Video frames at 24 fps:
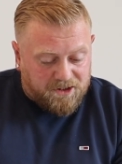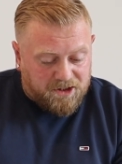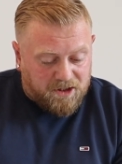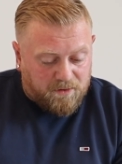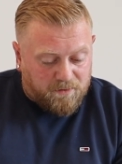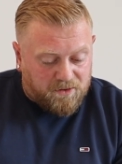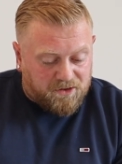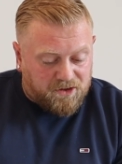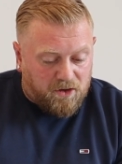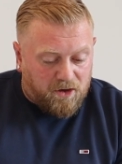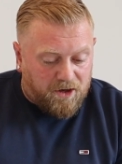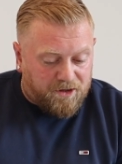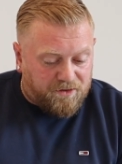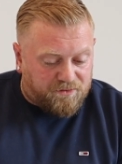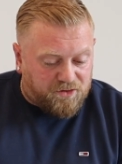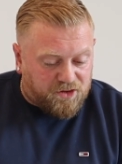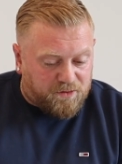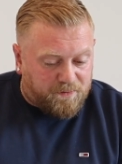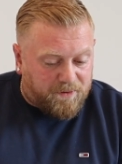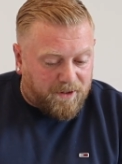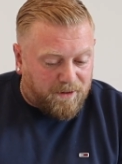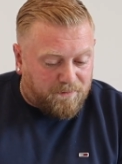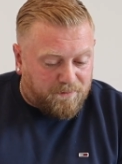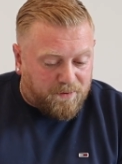So I was kind of
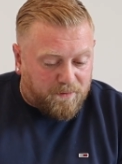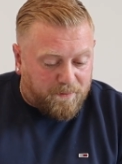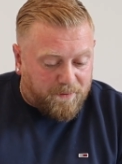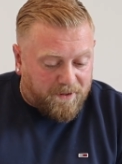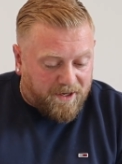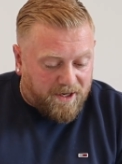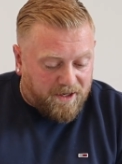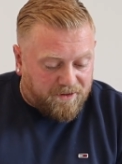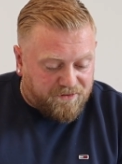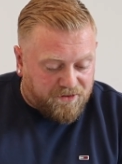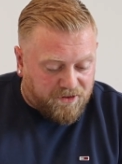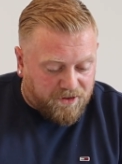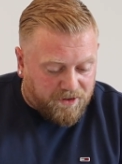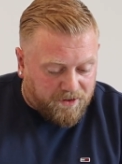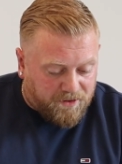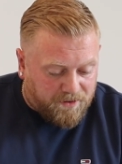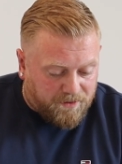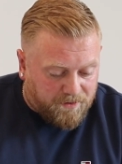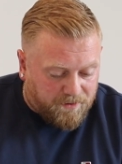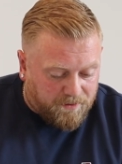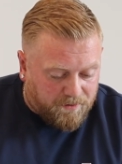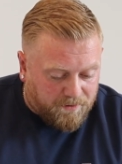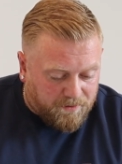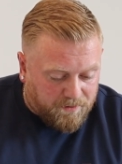just being prepared
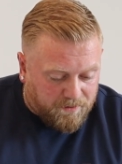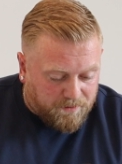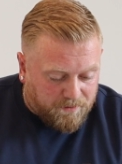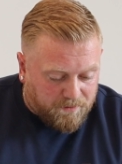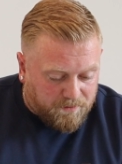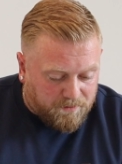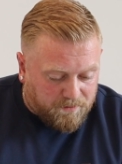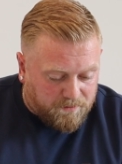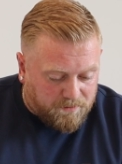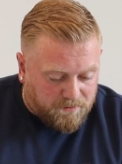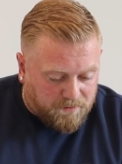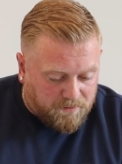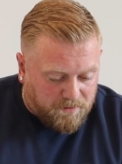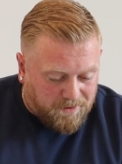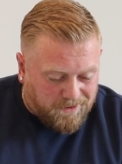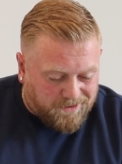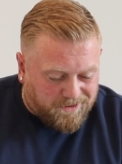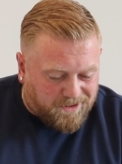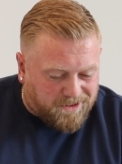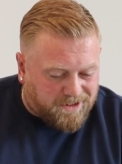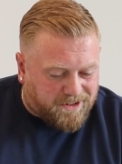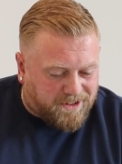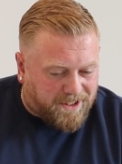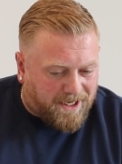to
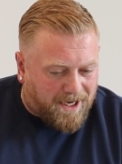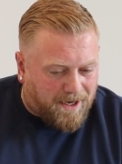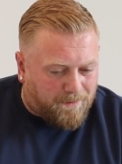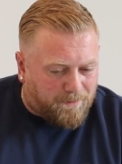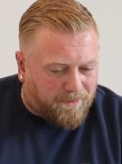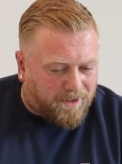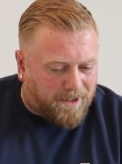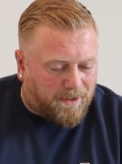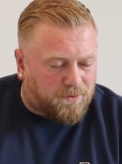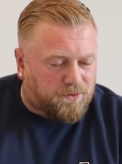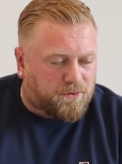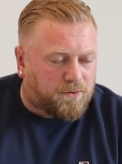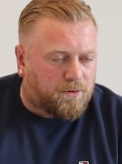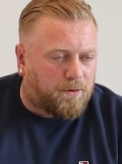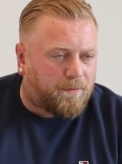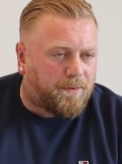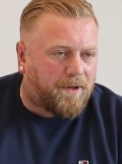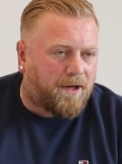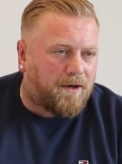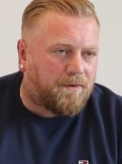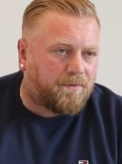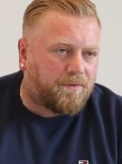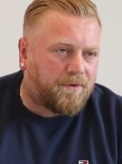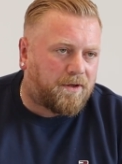understand what that was all
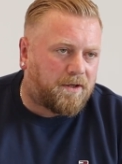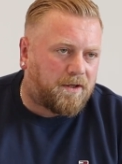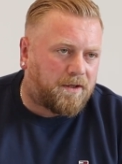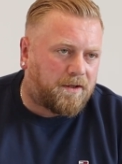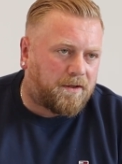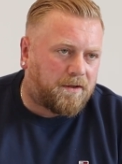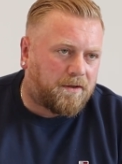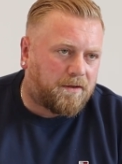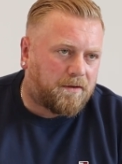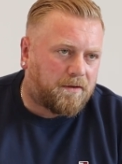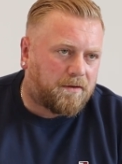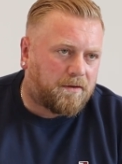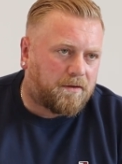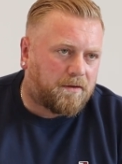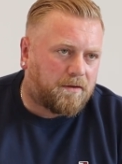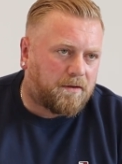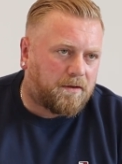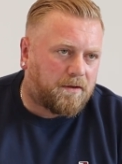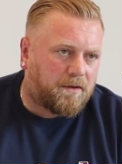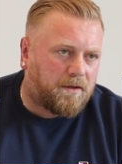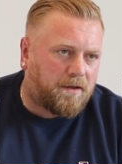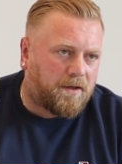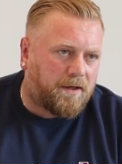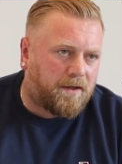about, really.
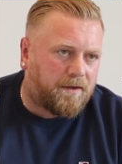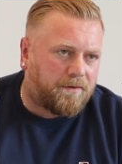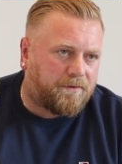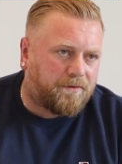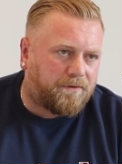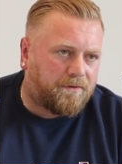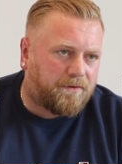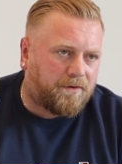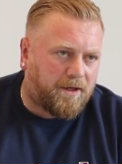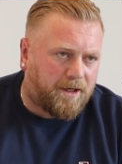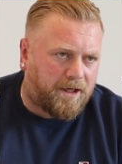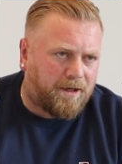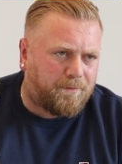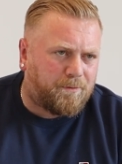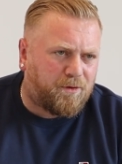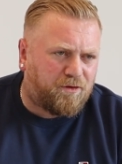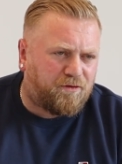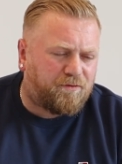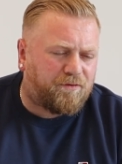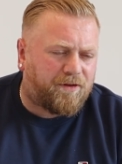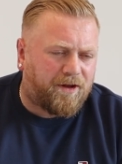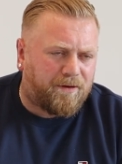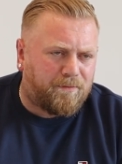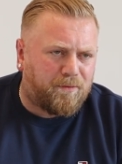And yeah, they
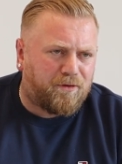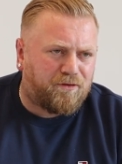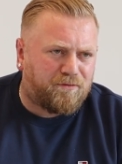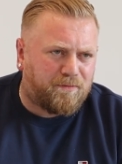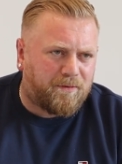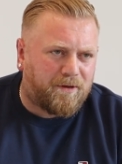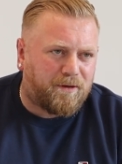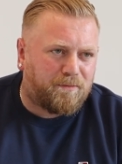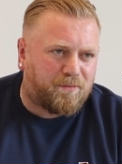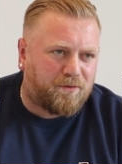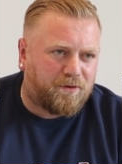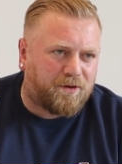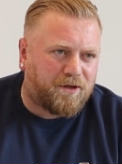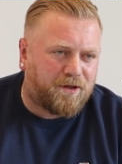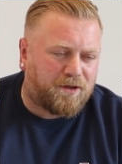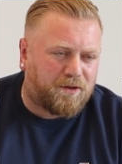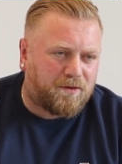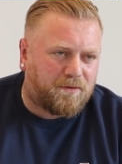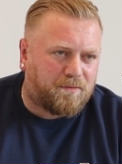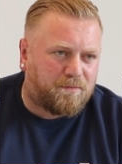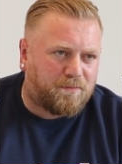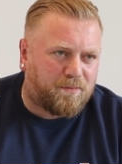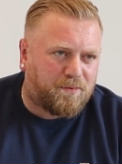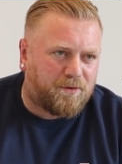moved they moved me in pretty
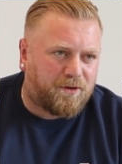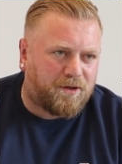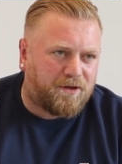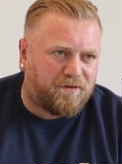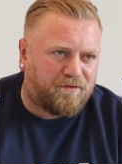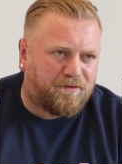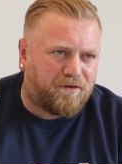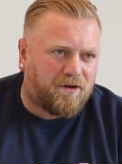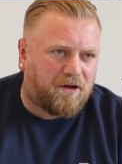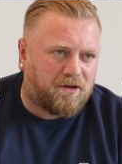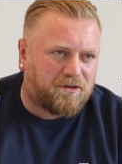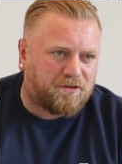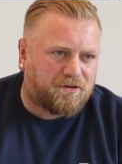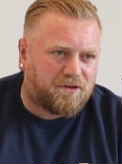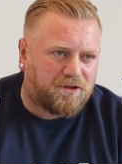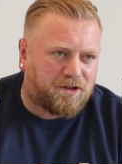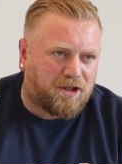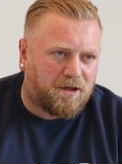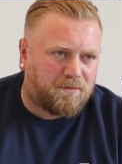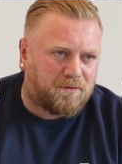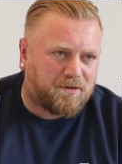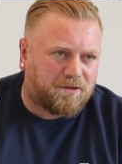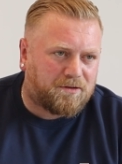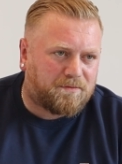pretty fast
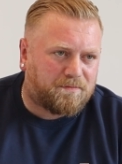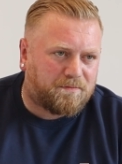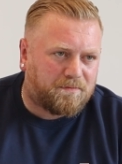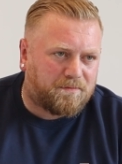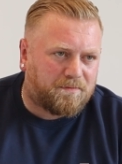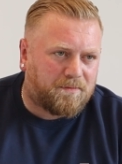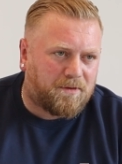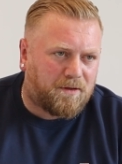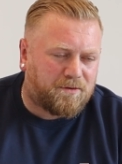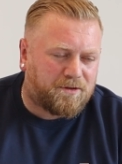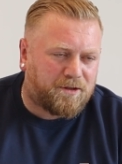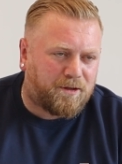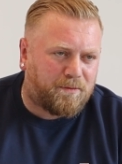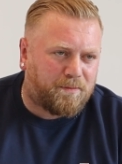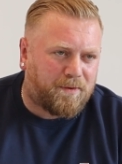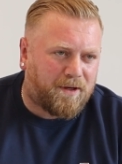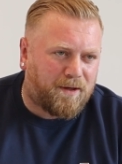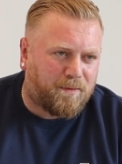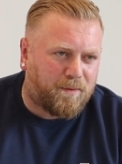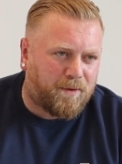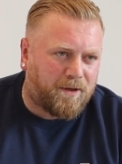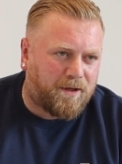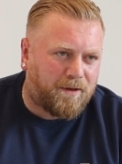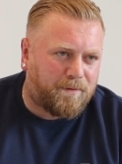because I was I was in a
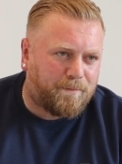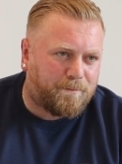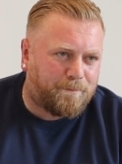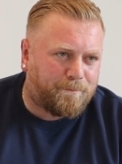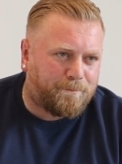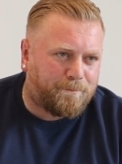bad way.